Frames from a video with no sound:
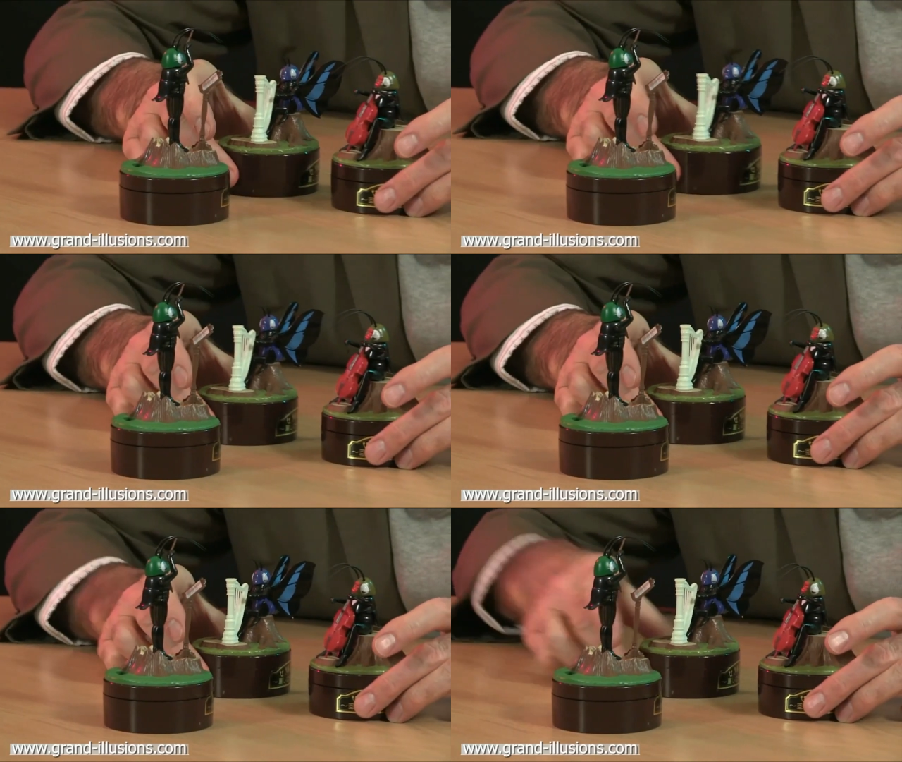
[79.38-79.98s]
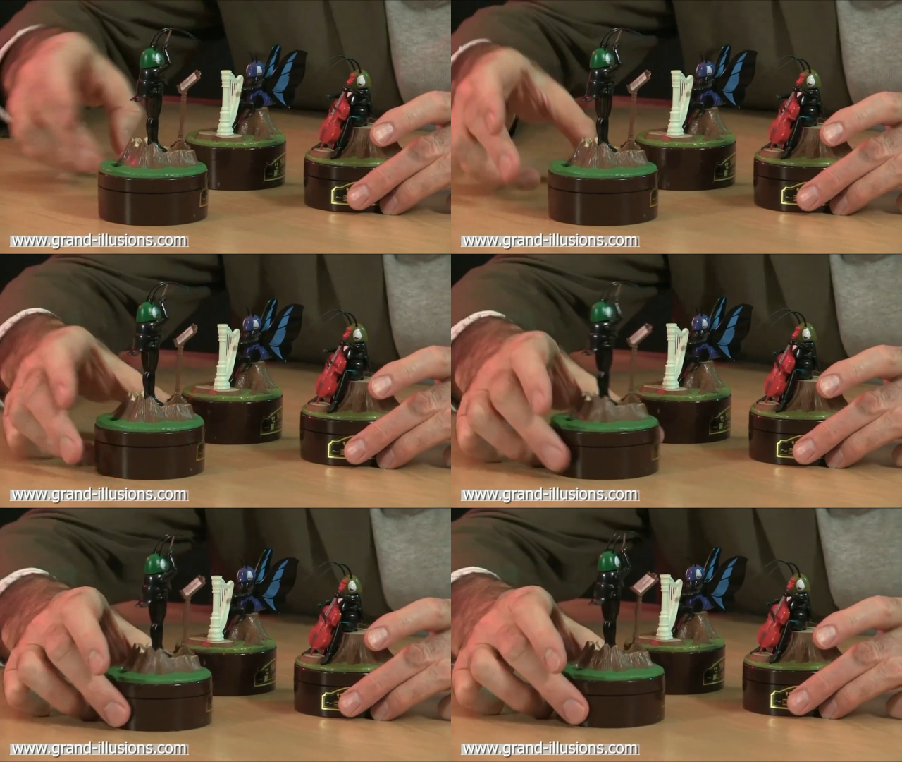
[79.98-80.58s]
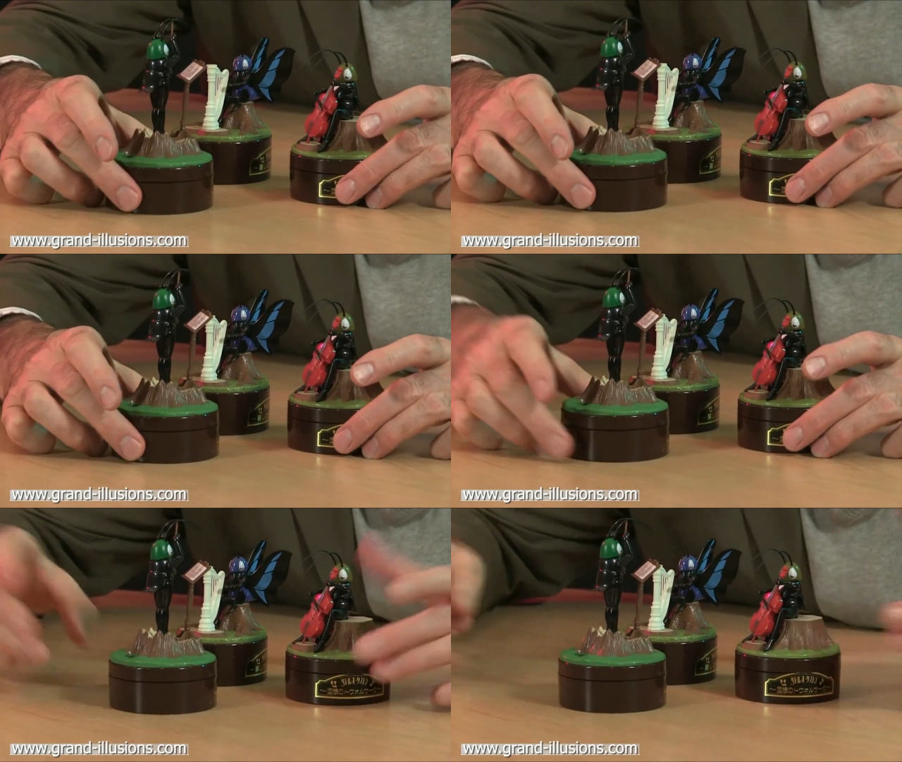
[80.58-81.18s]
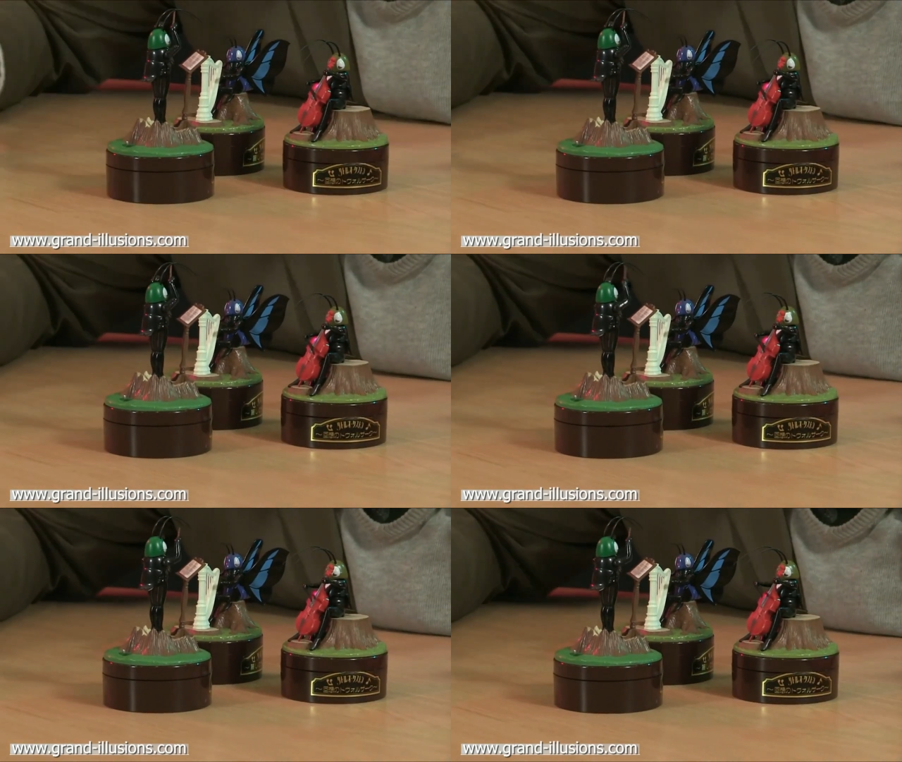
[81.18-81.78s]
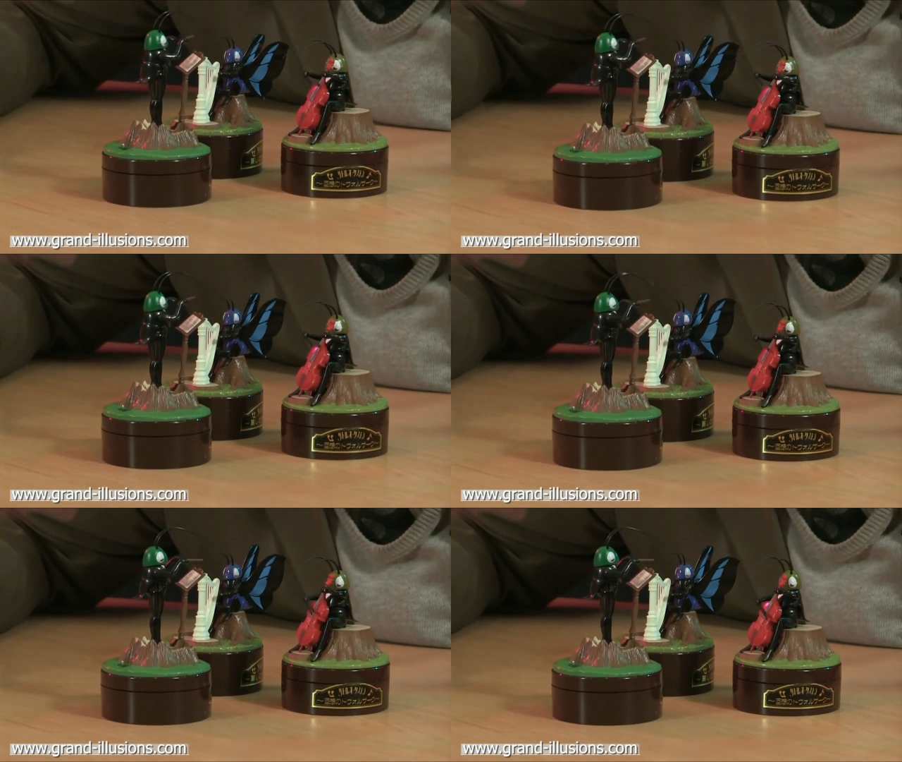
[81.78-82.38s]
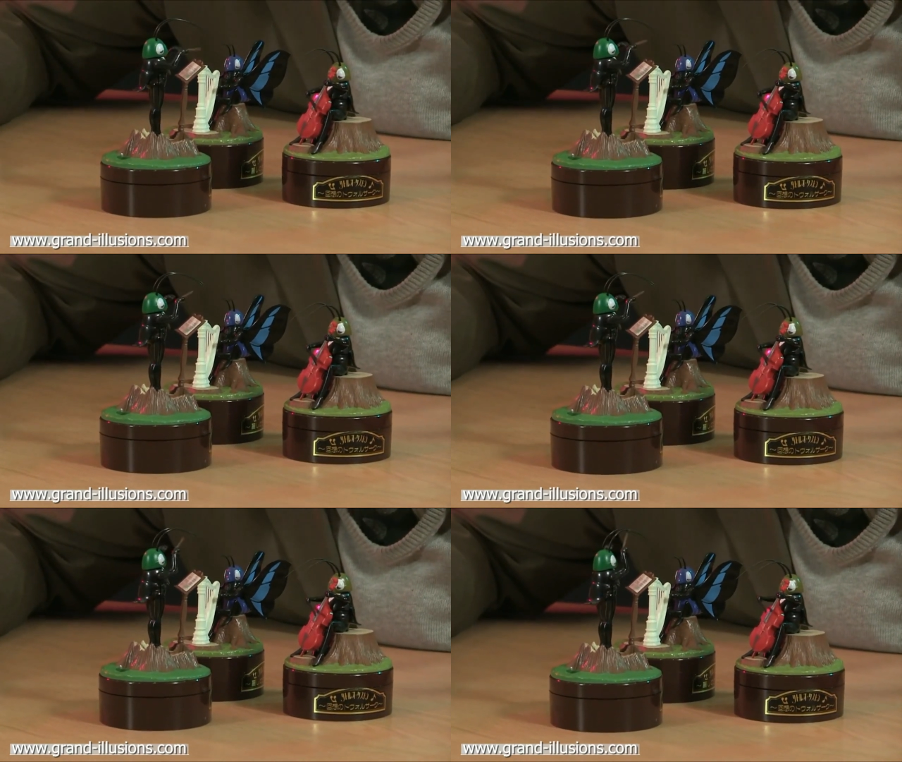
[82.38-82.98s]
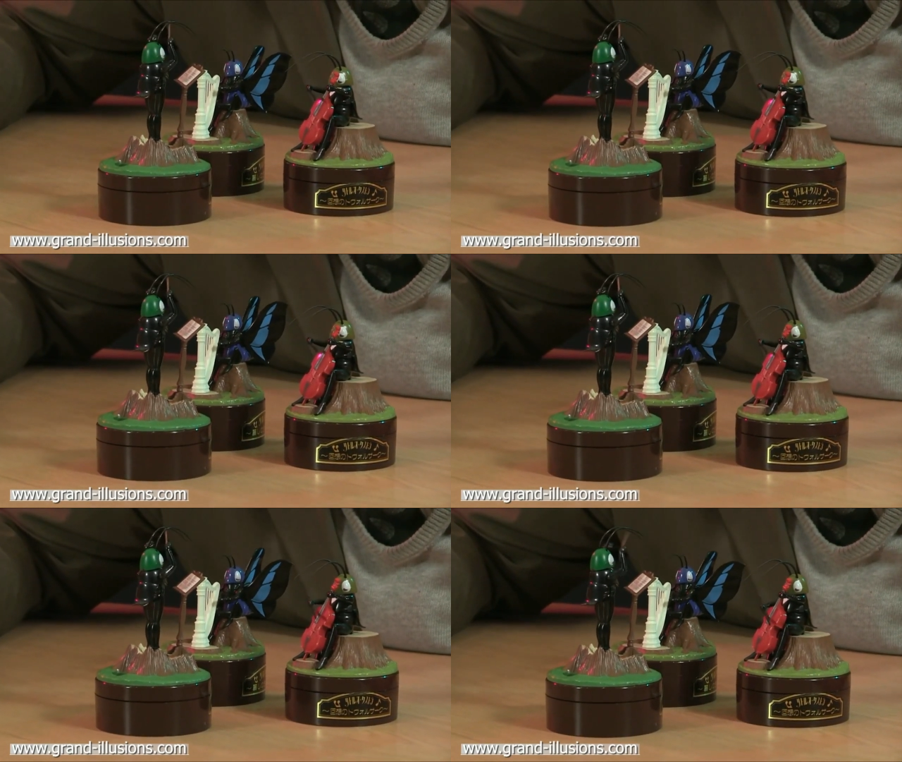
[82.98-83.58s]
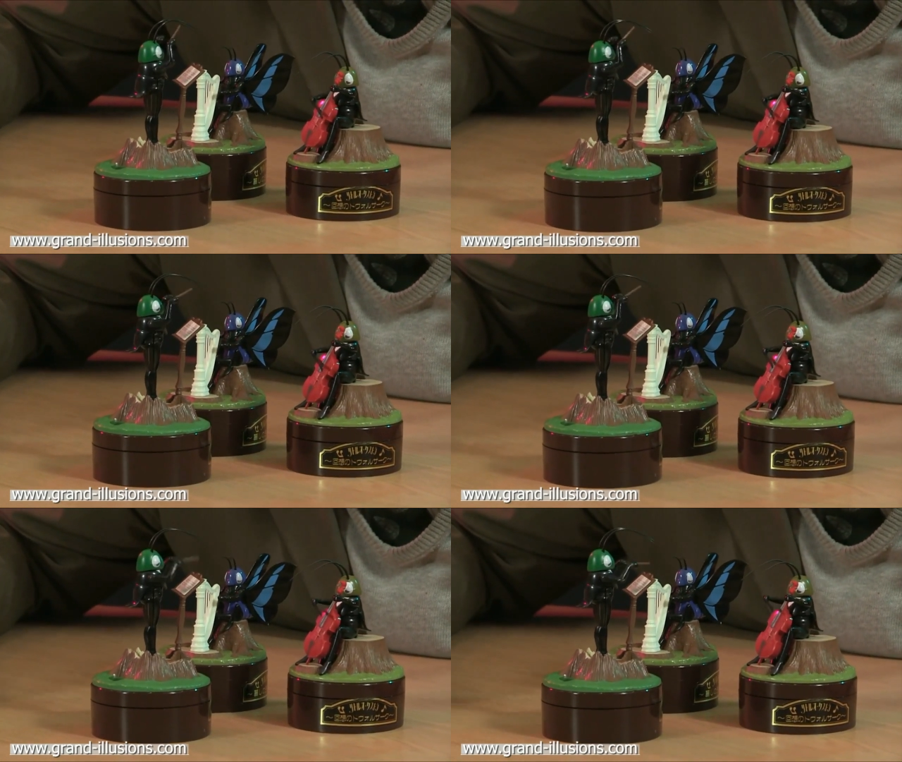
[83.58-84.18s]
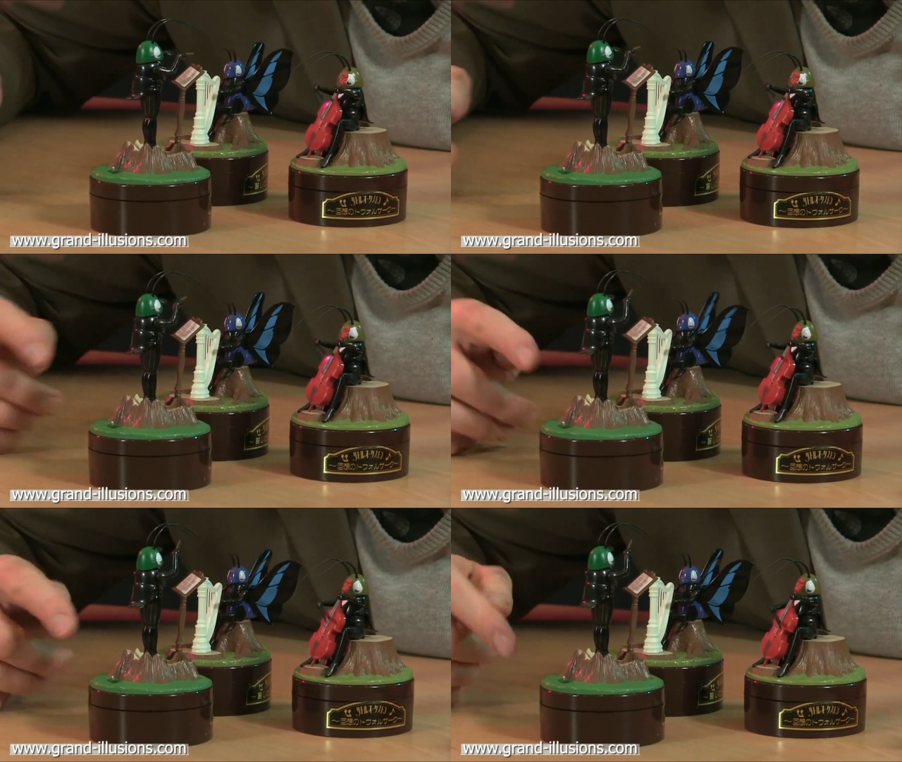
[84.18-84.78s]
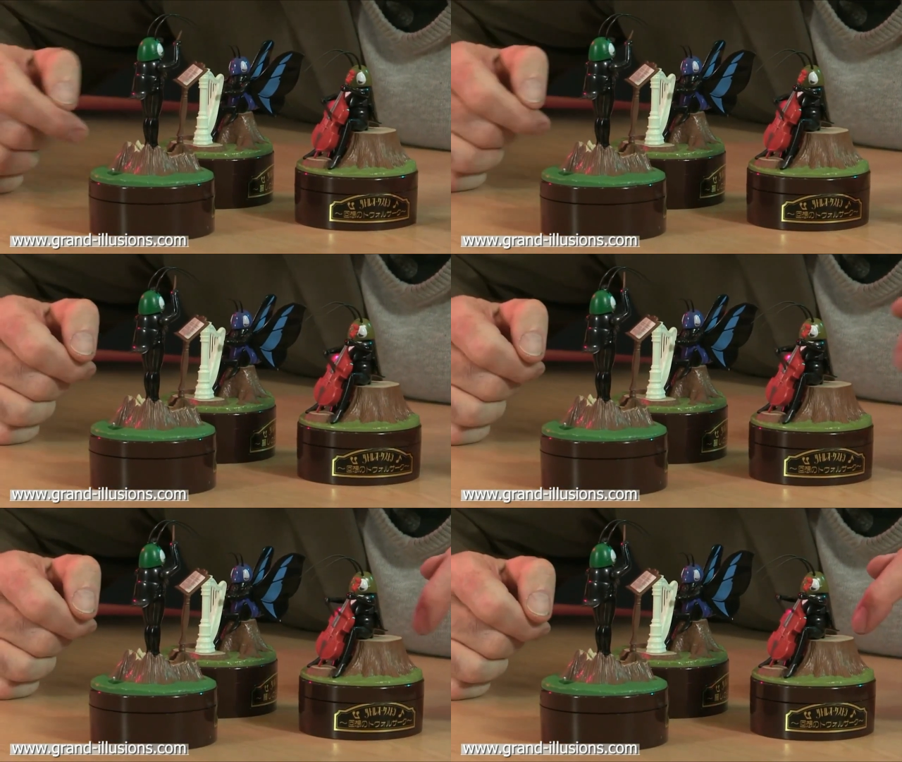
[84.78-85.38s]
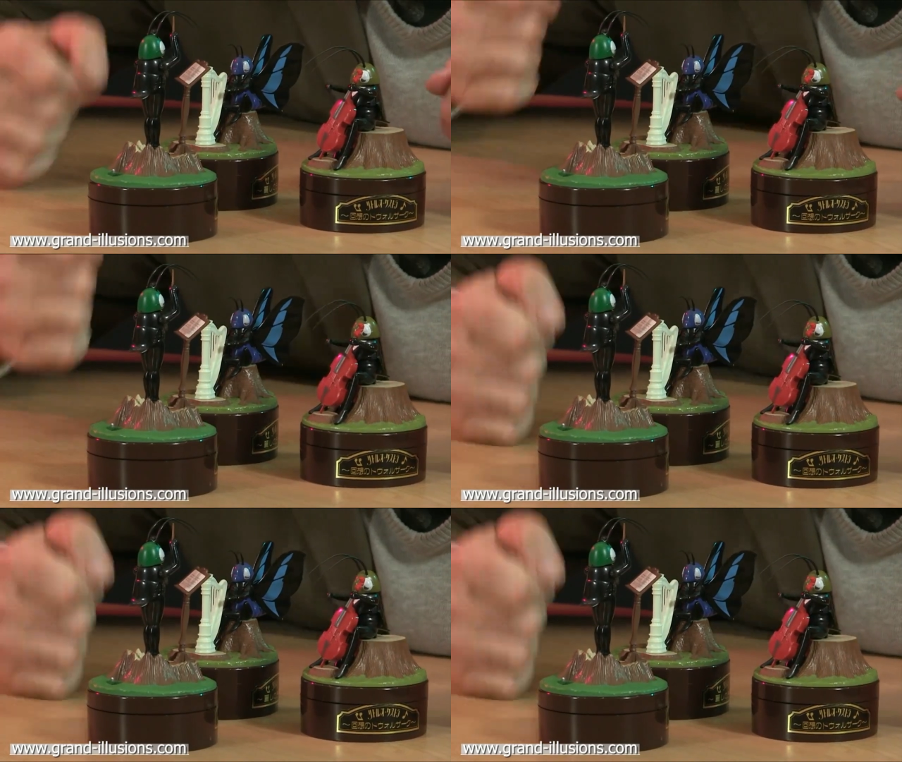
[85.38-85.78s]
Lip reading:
[unreadable: no face in view]